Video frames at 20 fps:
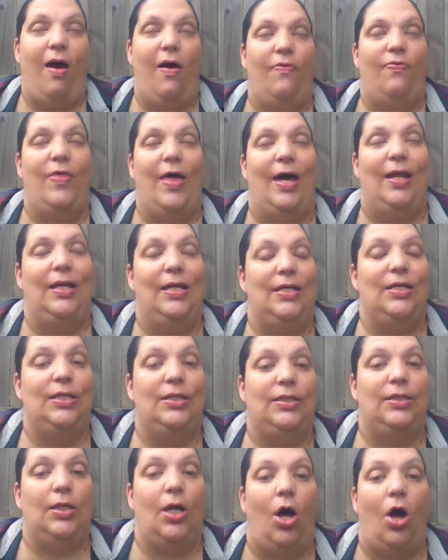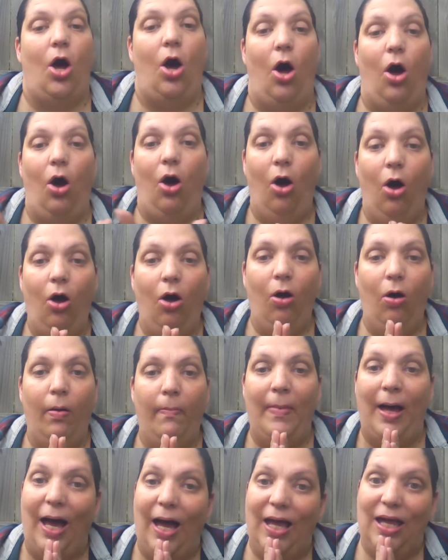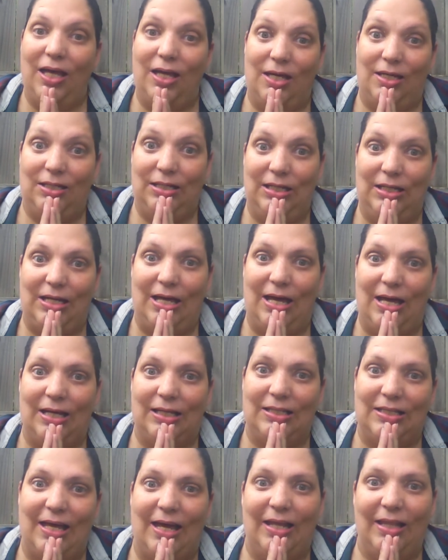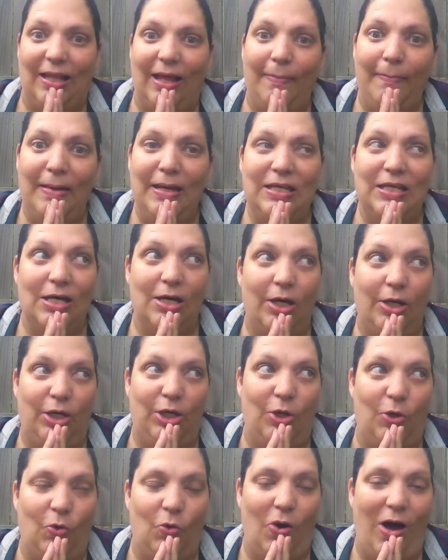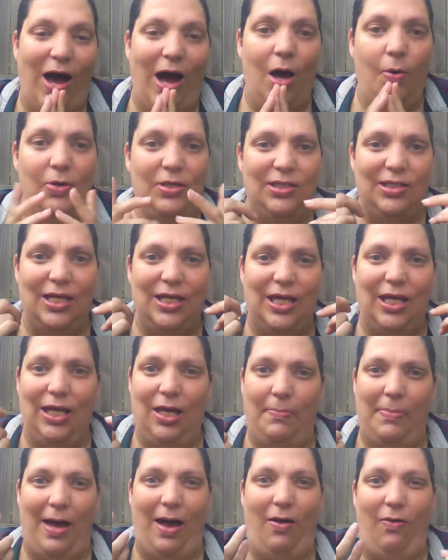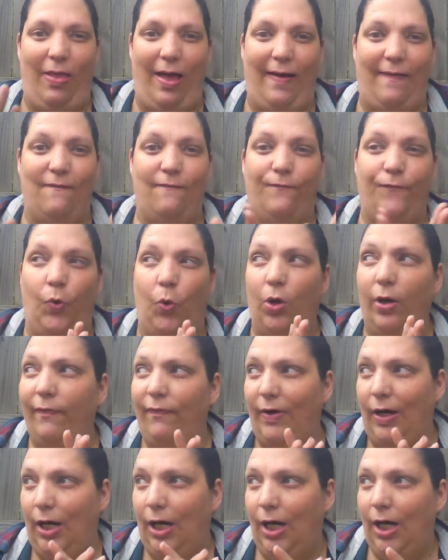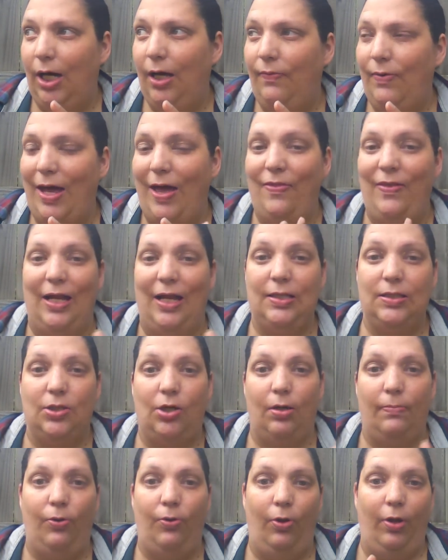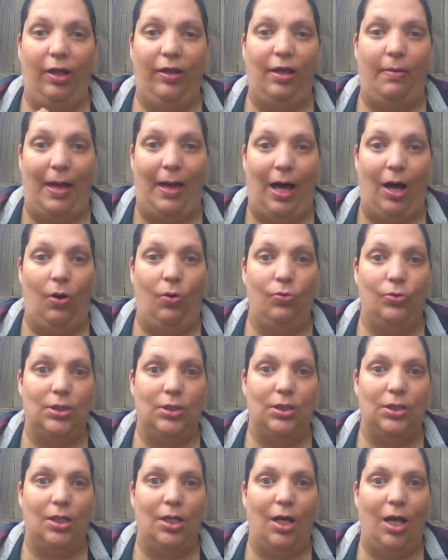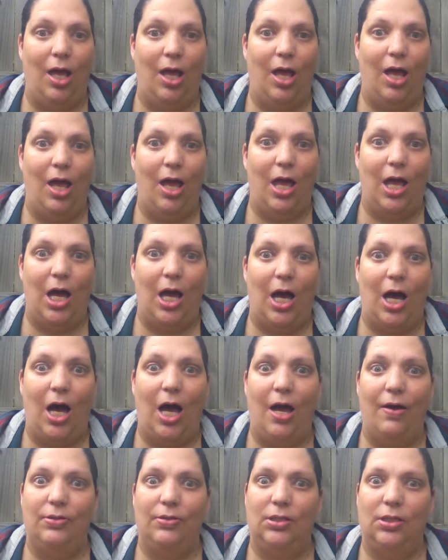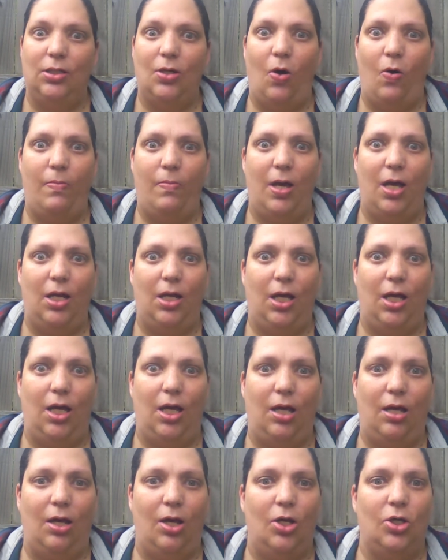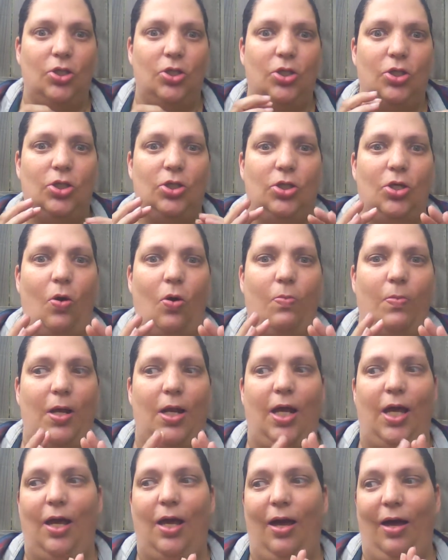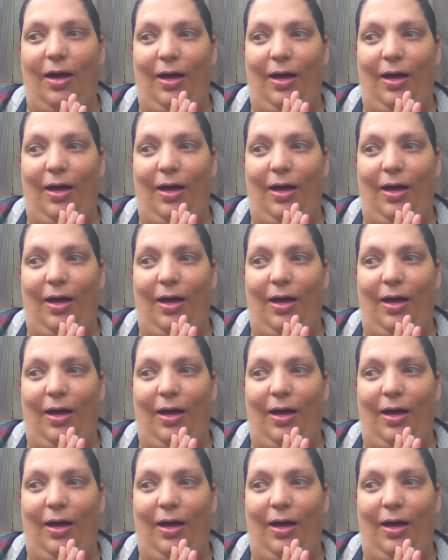that is all my indie decks. And let me tell you, I was thinking about like 4 or 5, and then I started pulling them out. I have so many.